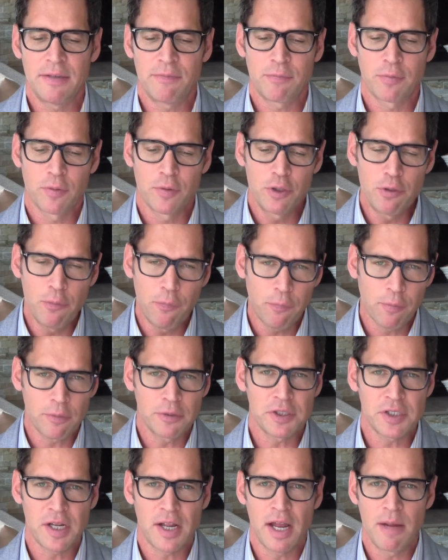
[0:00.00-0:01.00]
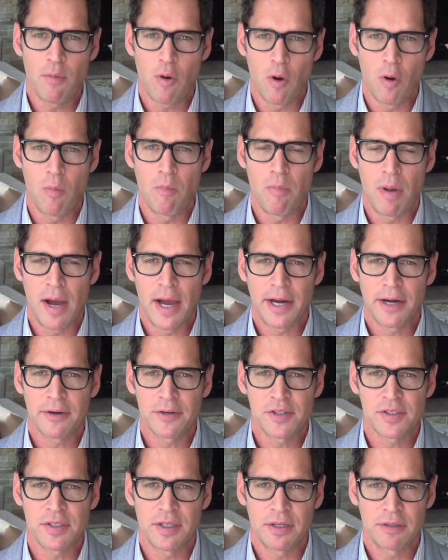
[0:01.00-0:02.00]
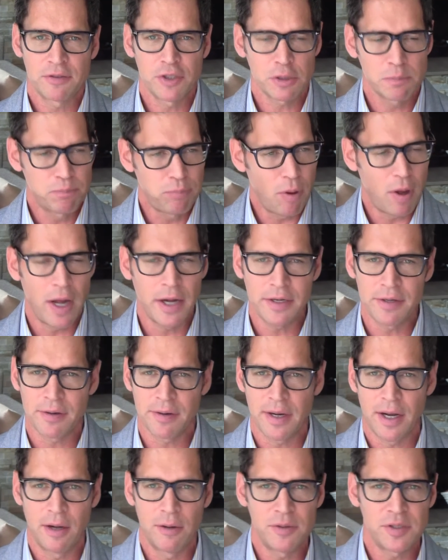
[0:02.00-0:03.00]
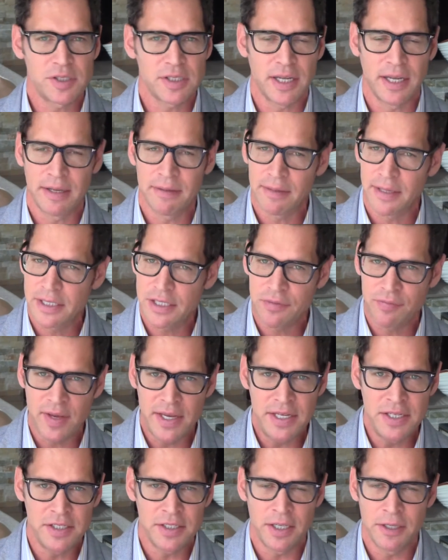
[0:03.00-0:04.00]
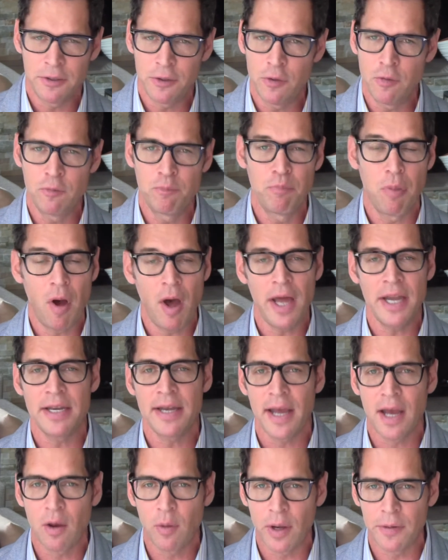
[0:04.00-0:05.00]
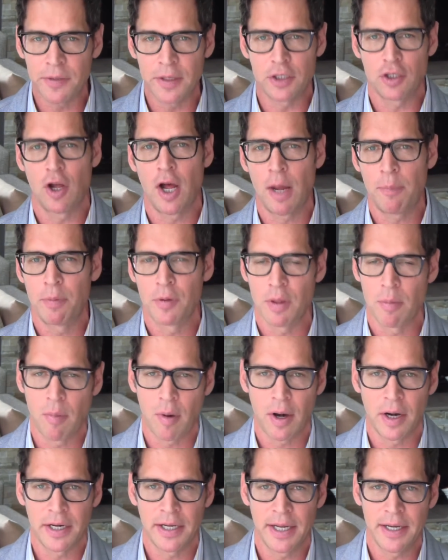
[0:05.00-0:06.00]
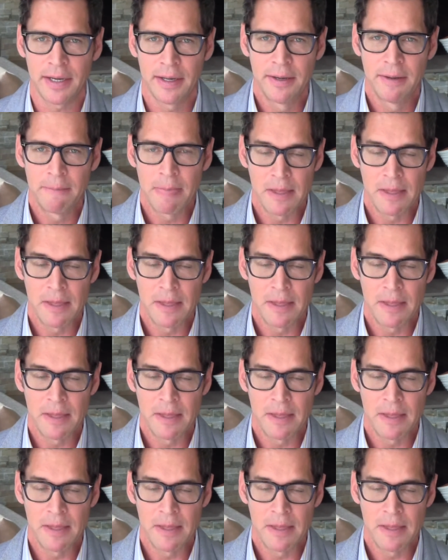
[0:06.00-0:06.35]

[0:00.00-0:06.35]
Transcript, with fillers: for you first-time home buyers that have just bought your house, and let's face it, you've bought now at the top of the market.